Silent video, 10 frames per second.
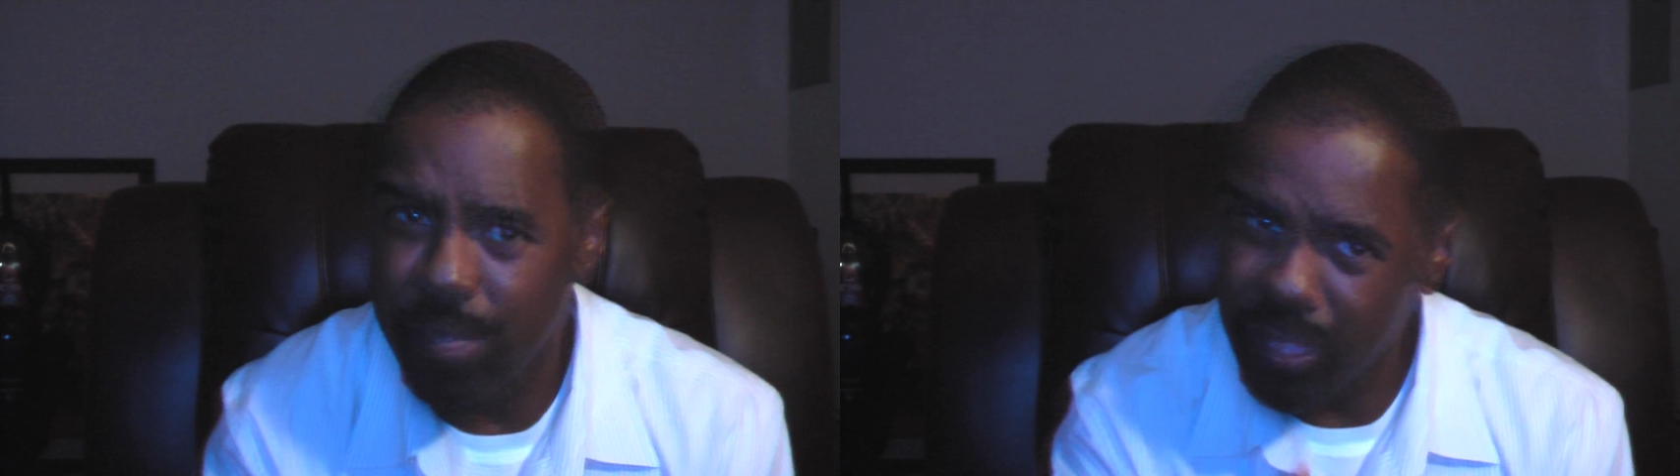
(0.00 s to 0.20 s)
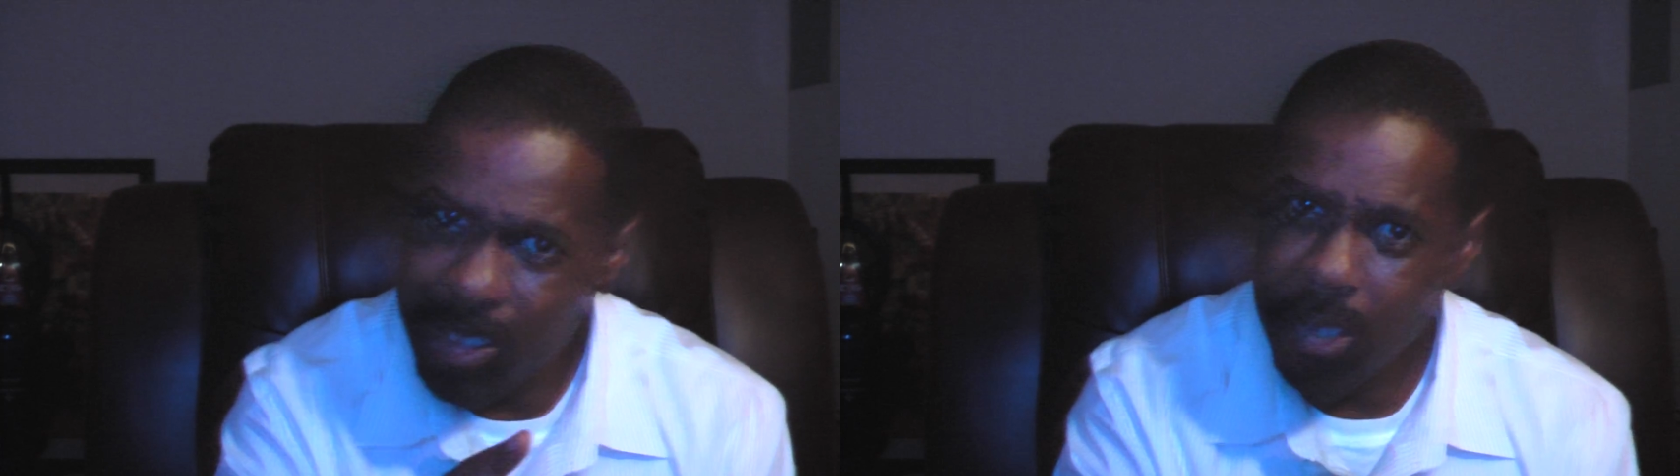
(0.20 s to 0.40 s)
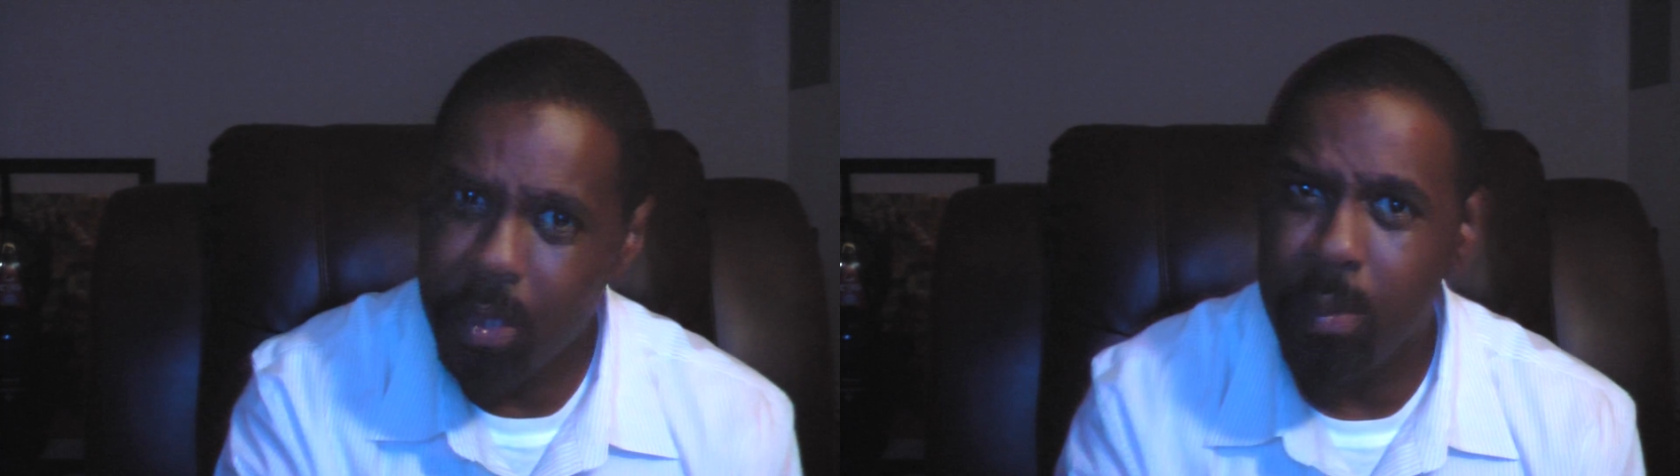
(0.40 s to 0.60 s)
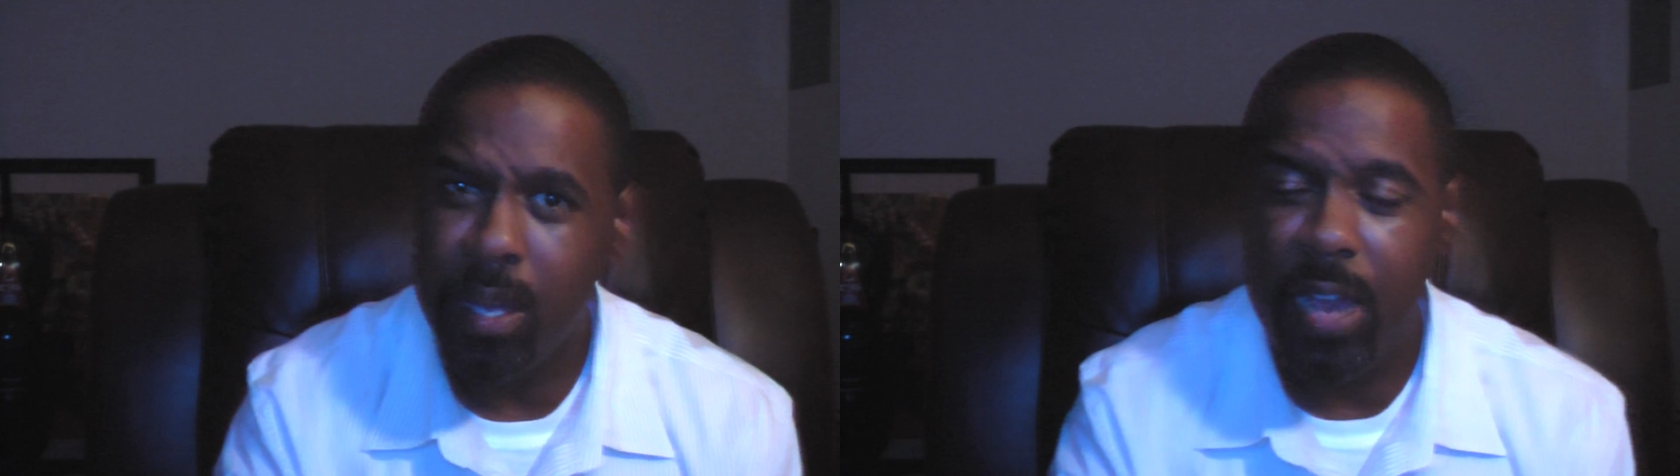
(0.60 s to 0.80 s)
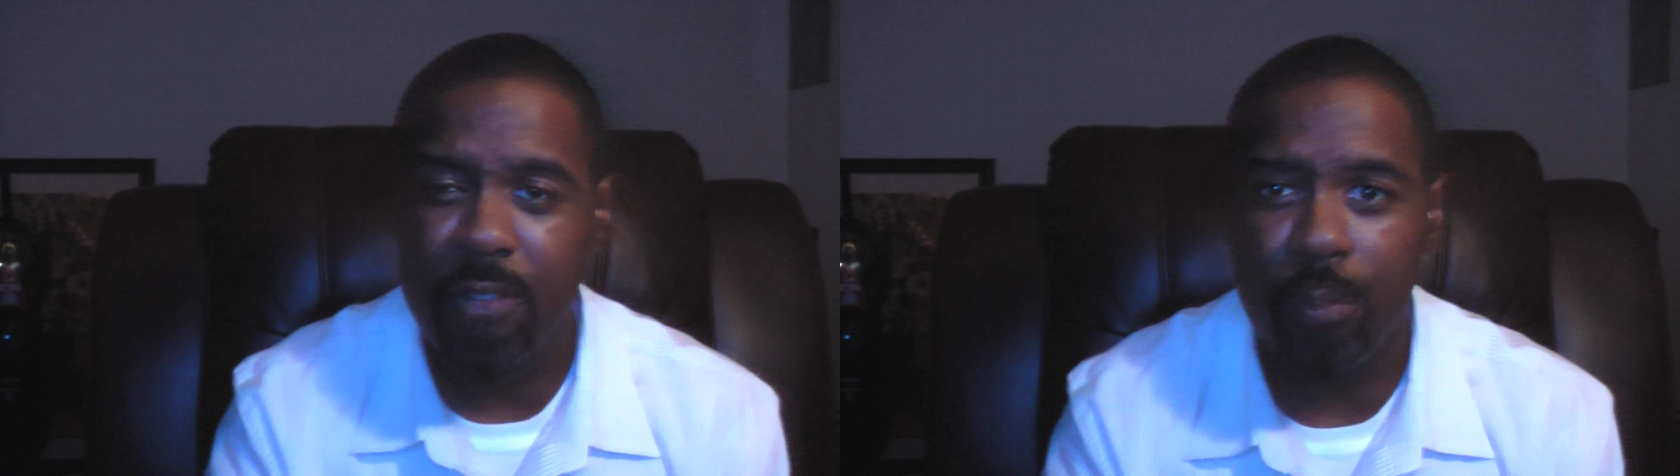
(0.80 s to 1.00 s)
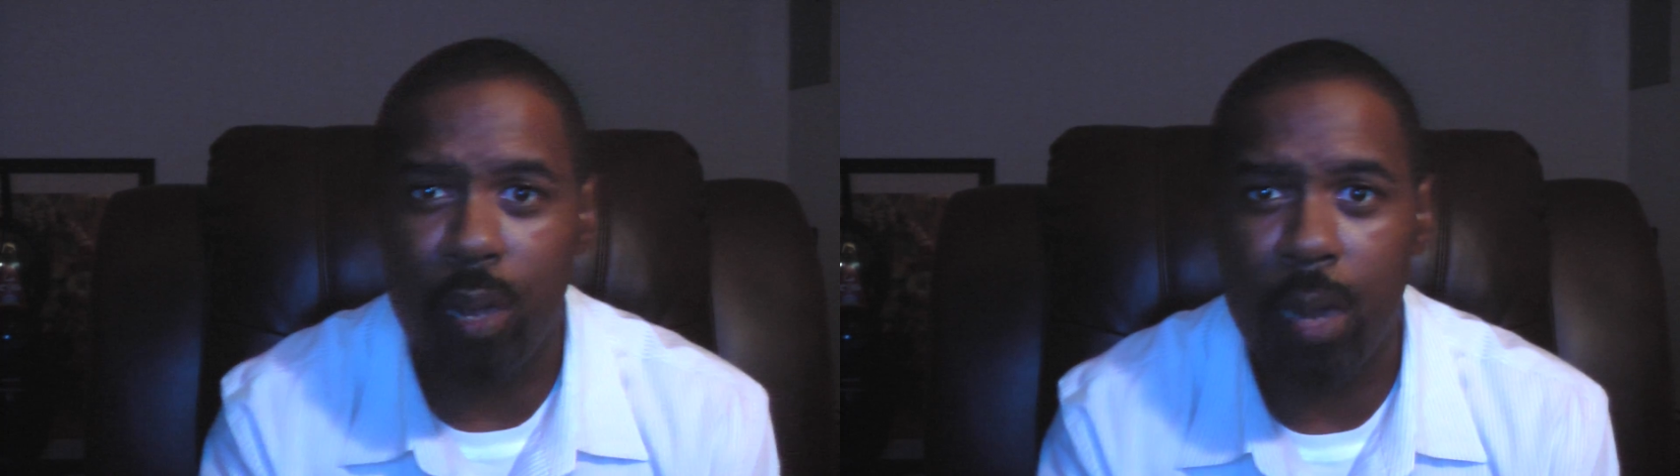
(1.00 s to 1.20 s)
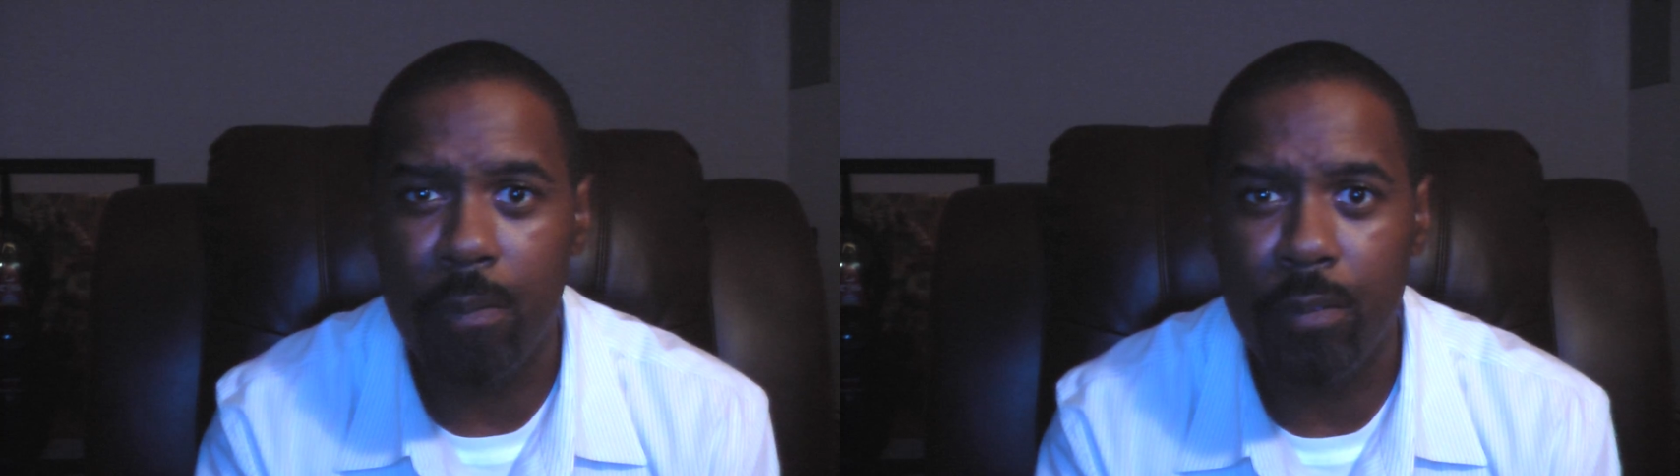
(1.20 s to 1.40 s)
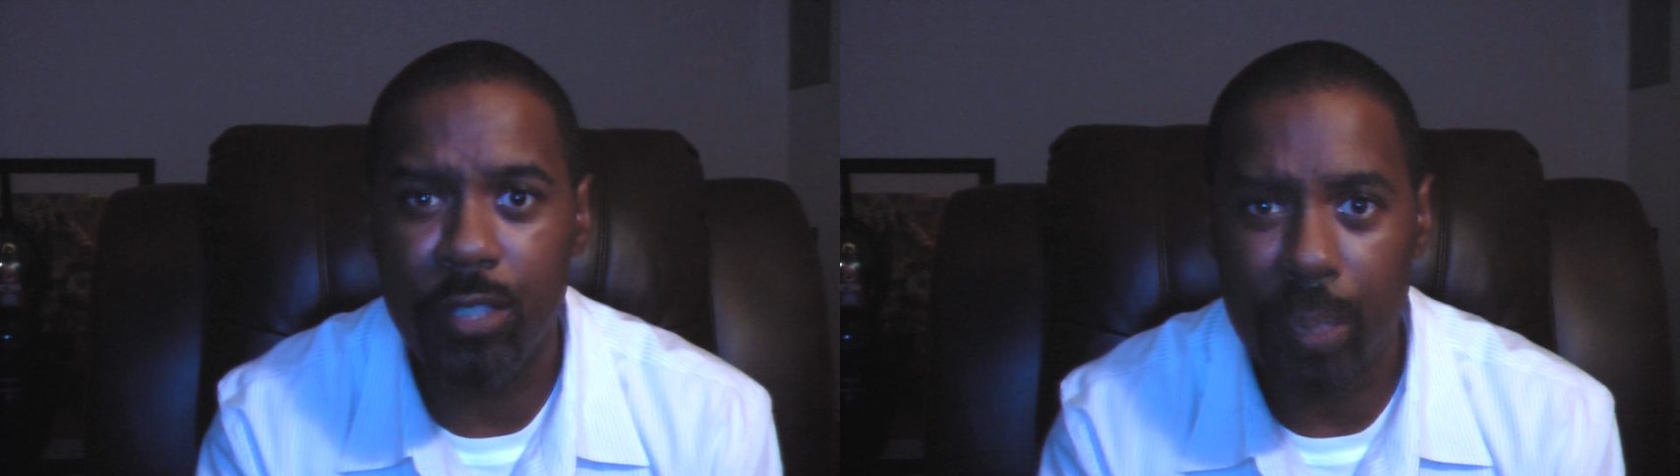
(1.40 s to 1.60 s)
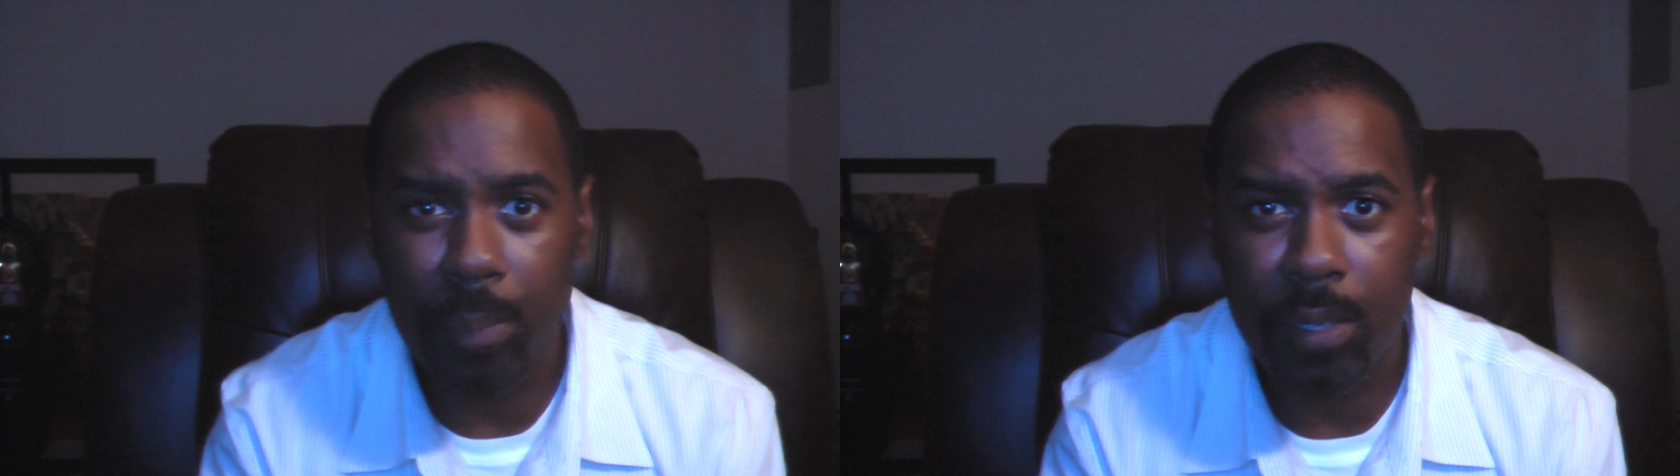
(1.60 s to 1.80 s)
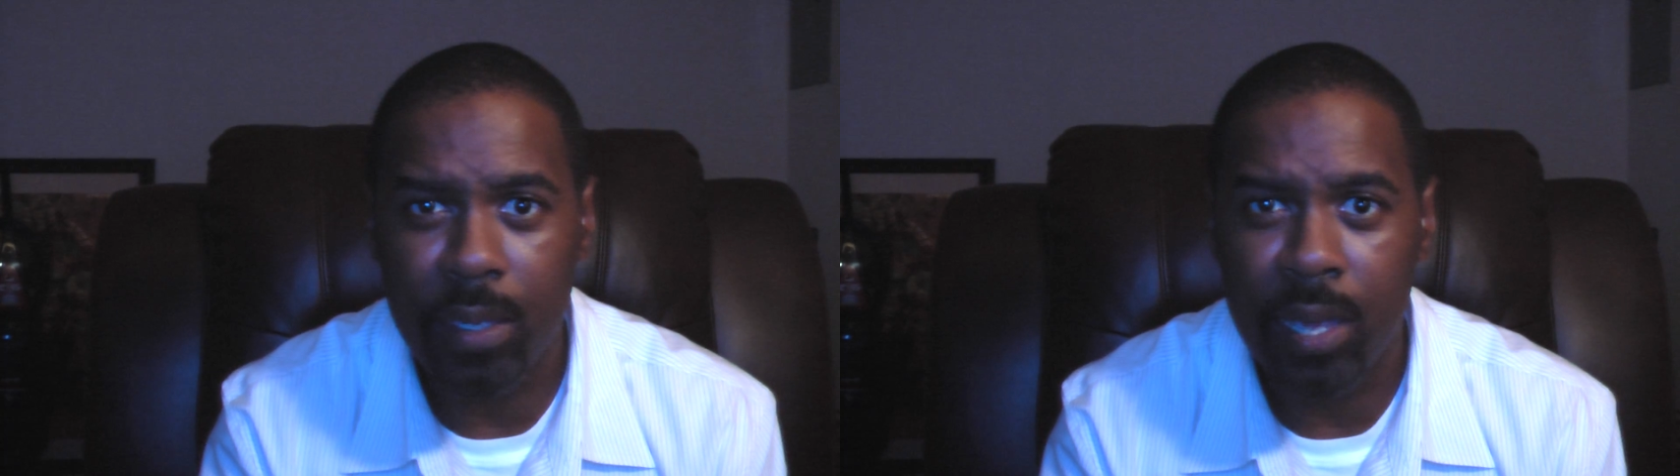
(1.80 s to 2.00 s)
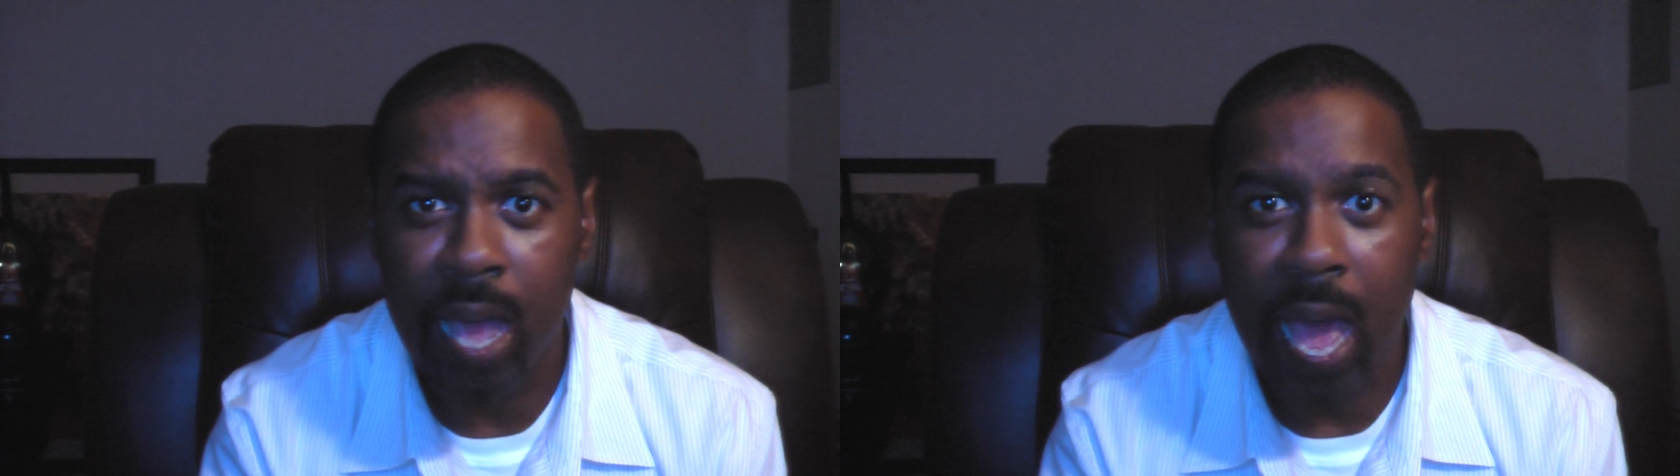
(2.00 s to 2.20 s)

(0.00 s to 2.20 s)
They tell you they have a problem with something,